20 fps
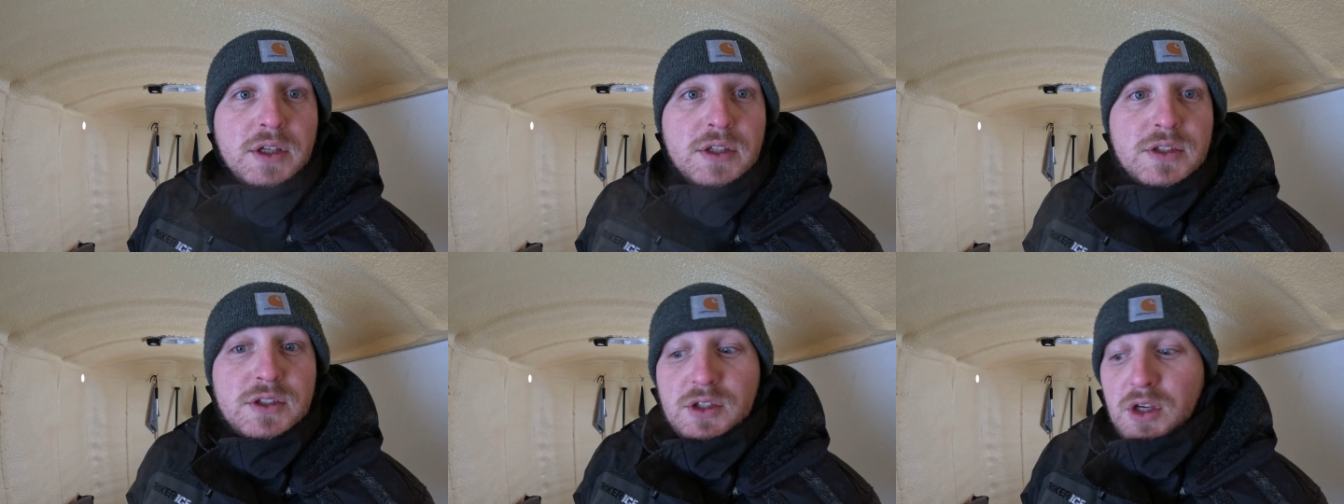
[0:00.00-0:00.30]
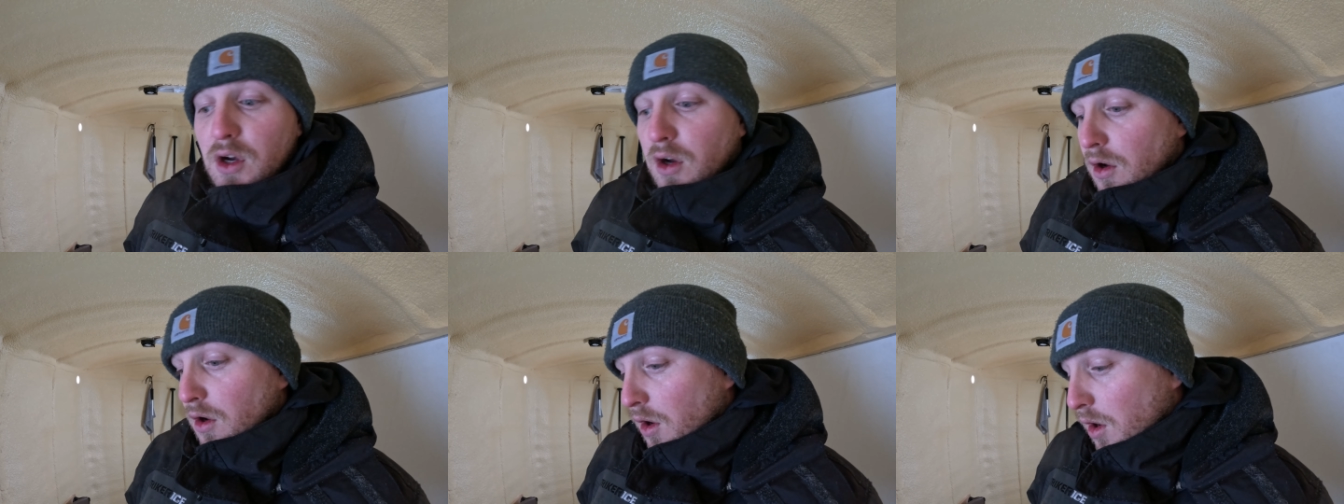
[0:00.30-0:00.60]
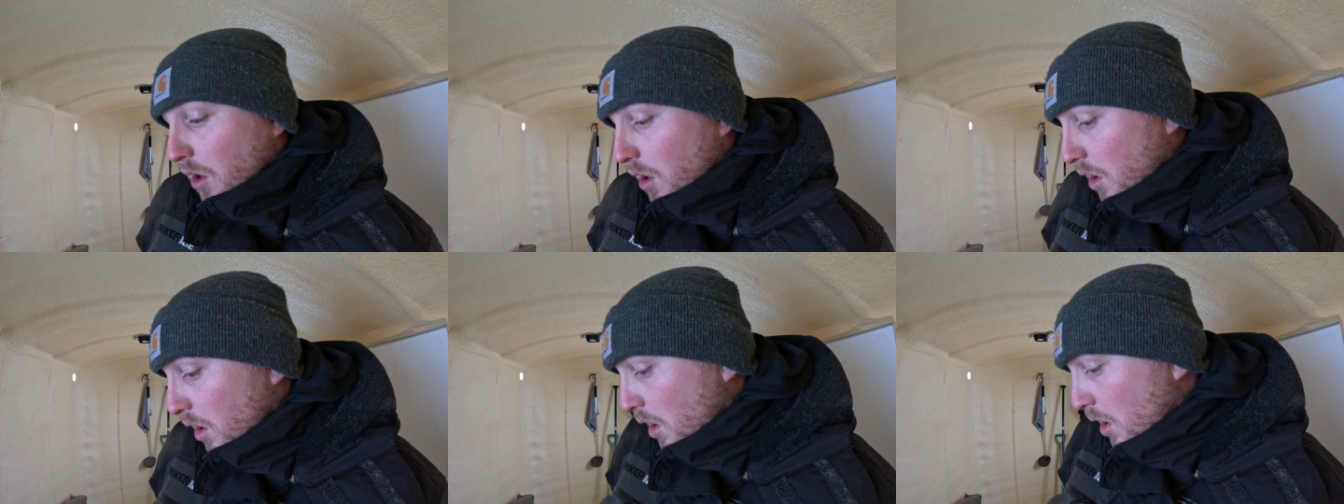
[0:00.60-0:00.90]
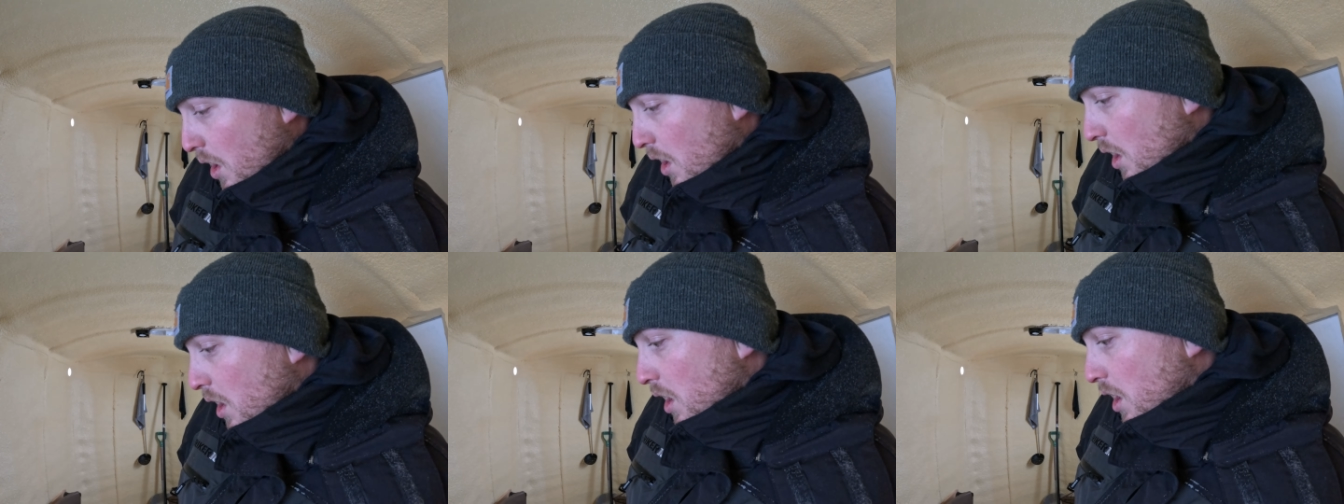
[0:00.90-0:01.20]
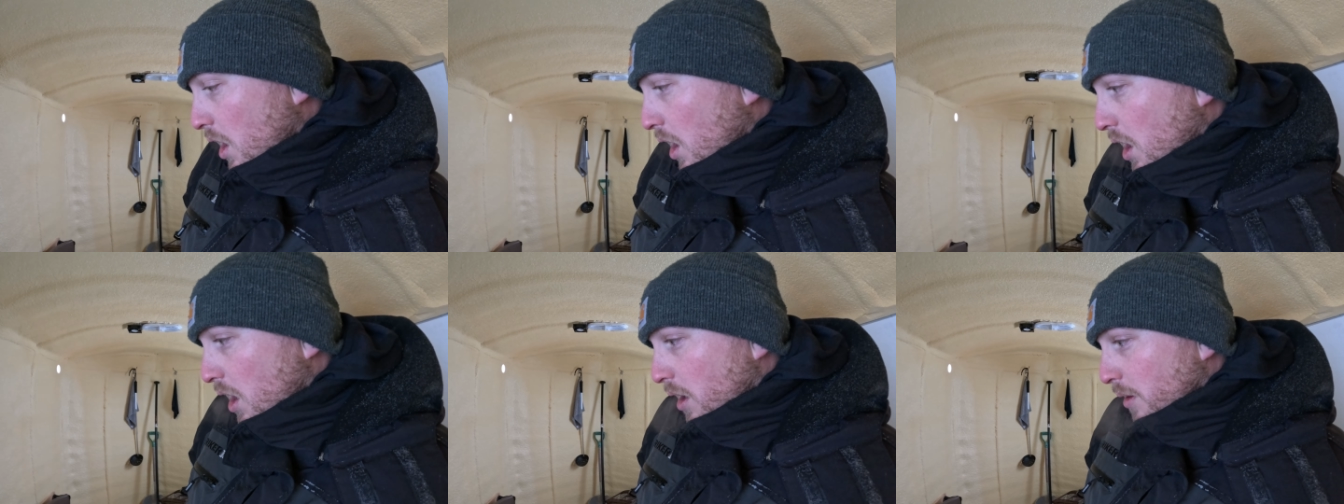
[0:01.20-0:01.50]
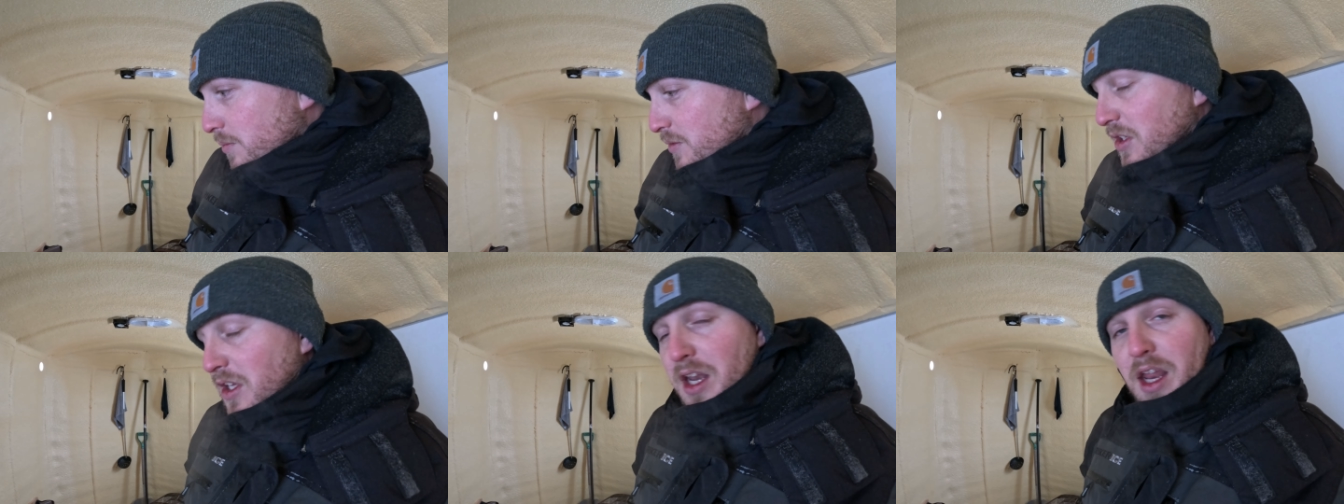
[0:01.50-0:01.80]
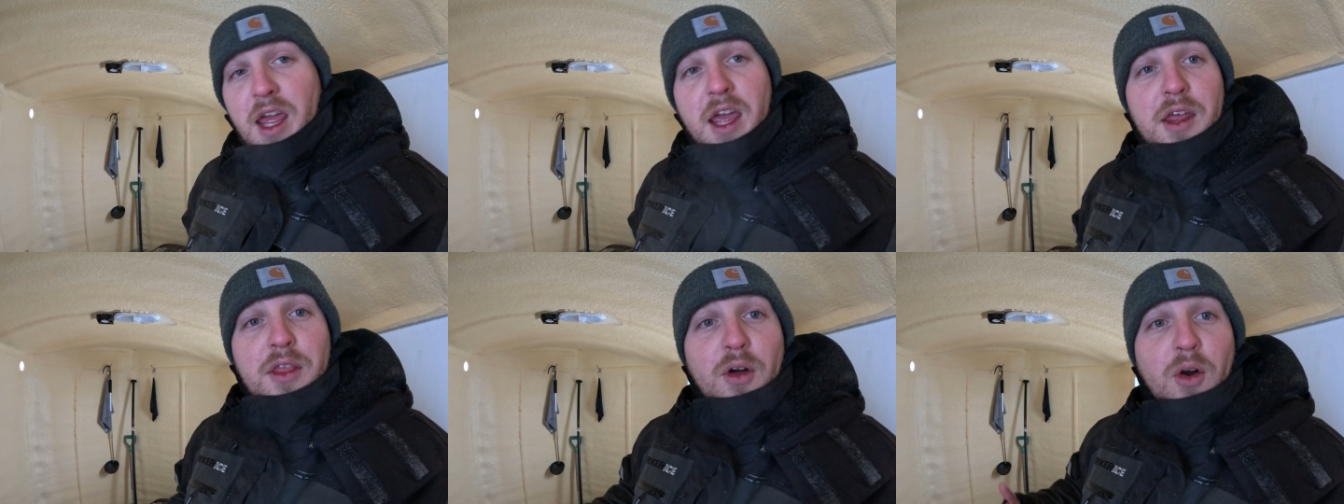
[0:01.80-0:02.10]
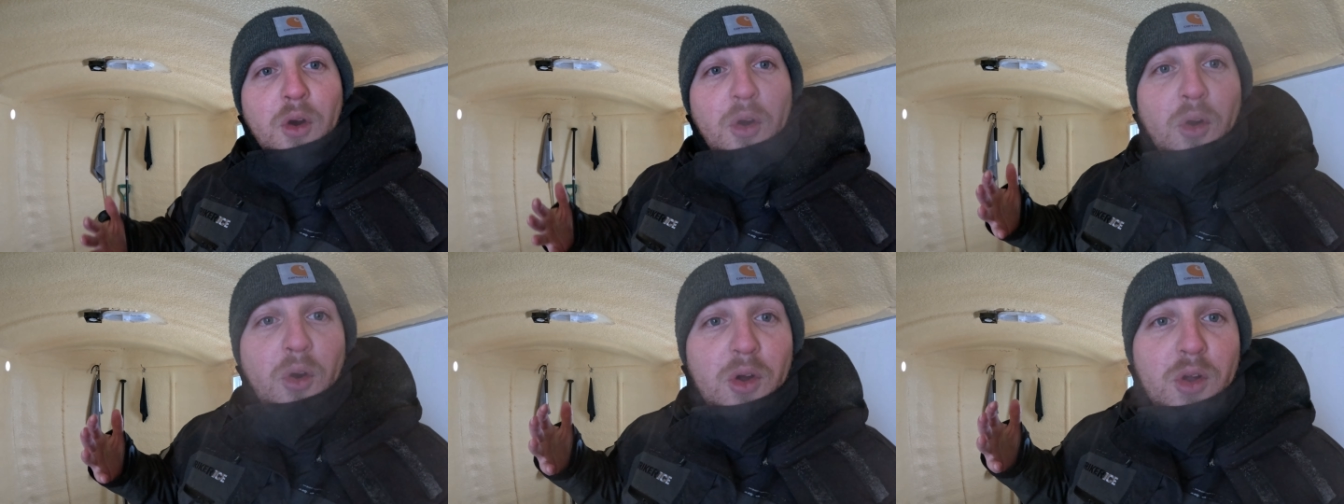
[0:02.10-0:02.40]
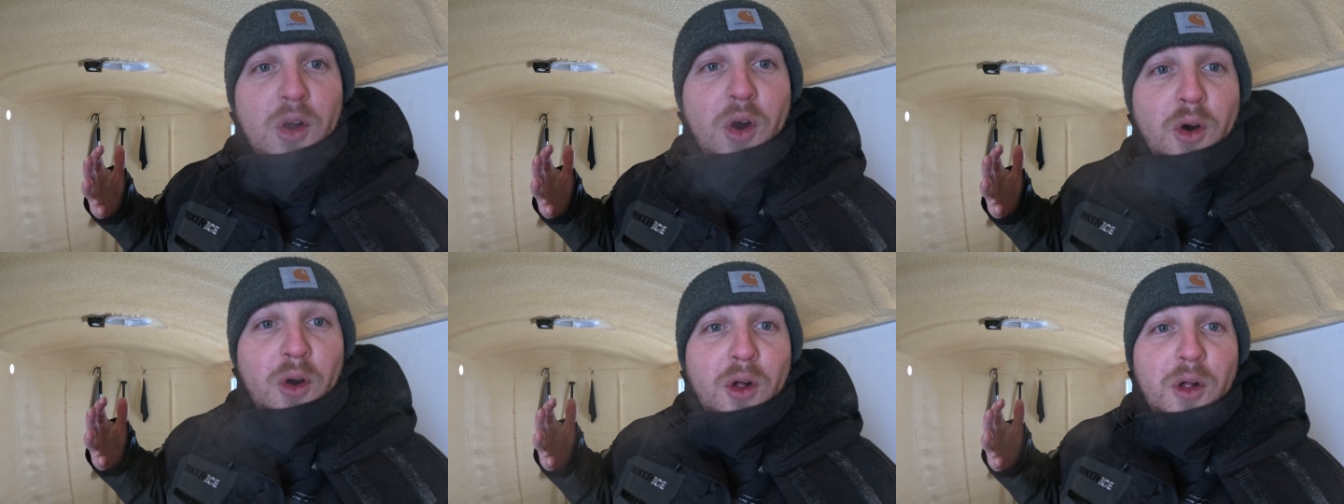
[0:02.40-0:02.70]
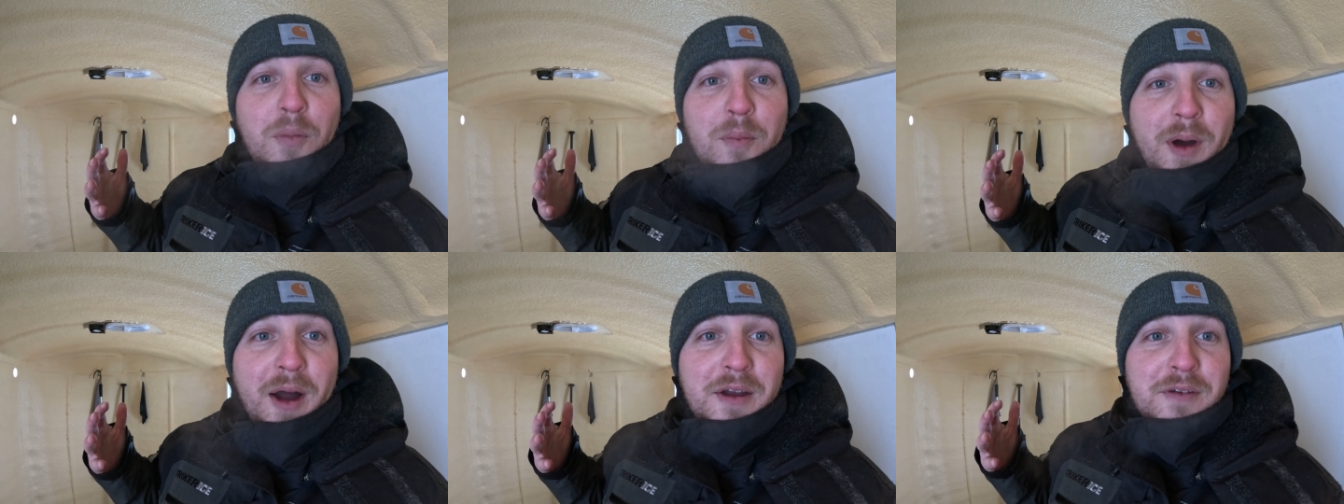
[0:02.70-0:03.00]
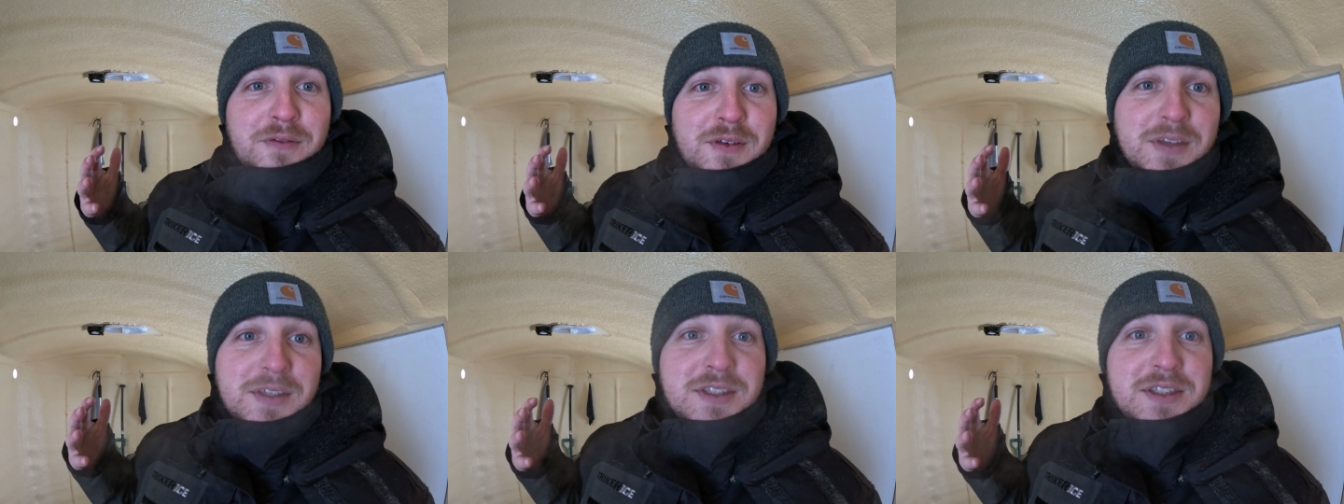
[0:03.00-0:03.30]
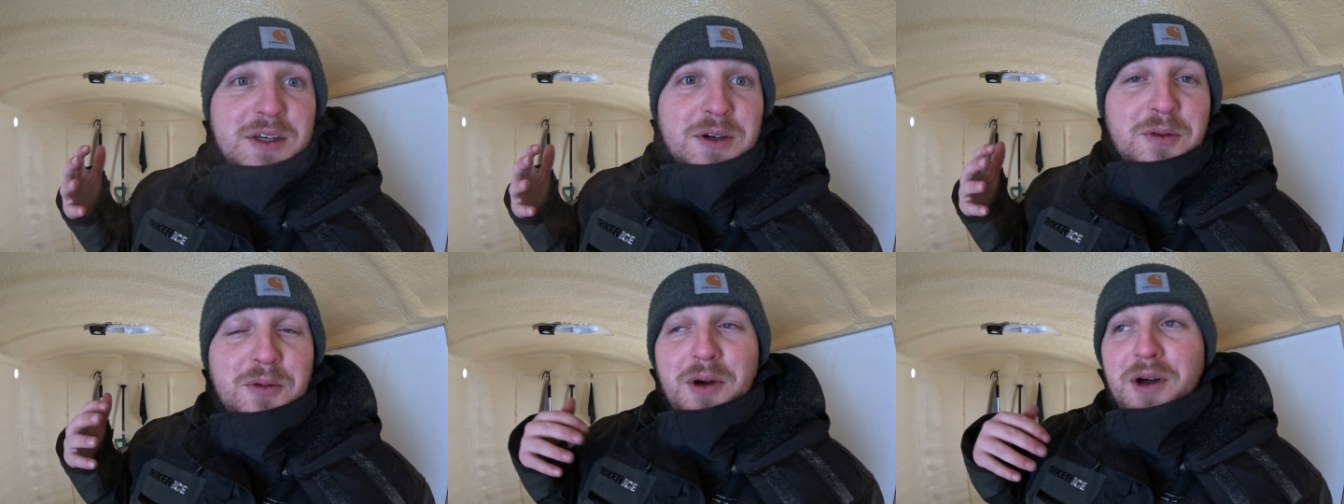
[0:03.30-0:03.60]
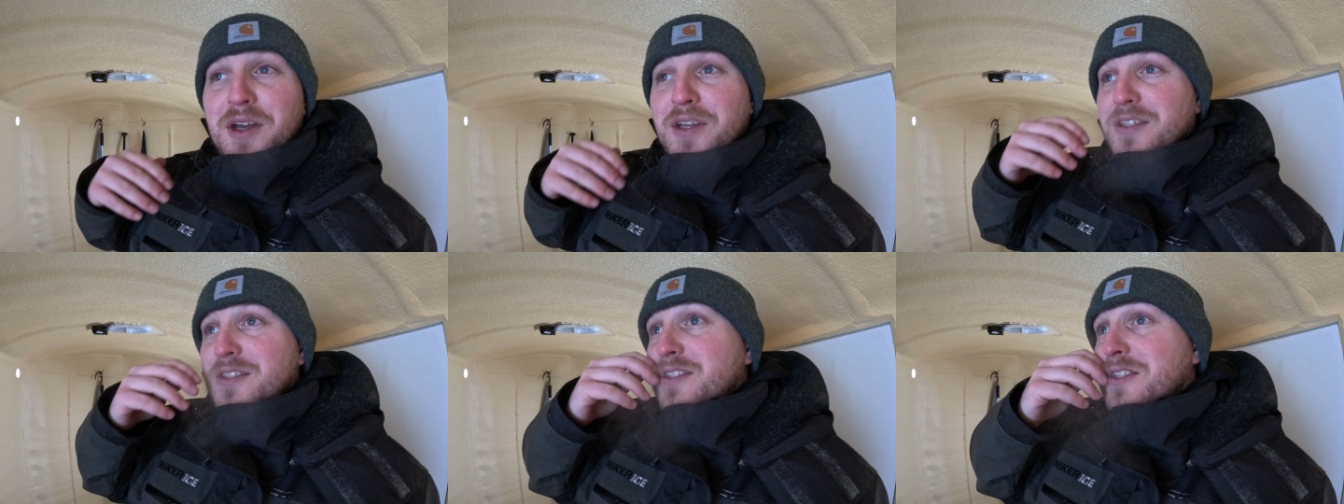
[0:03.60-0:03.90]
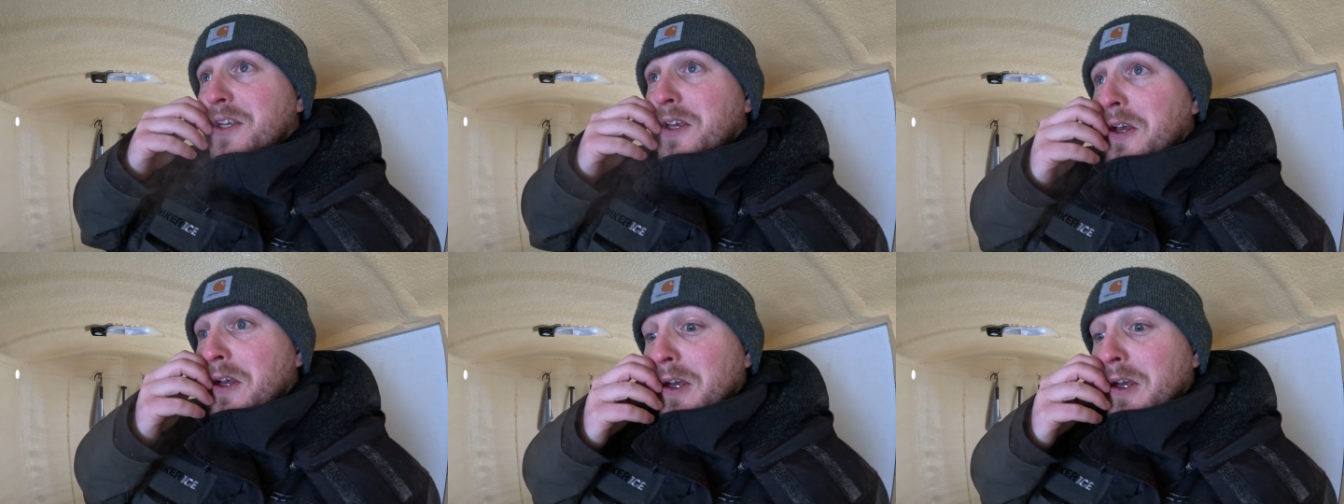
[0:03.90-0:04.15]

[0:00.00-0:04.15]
So today the whole goal of my visit was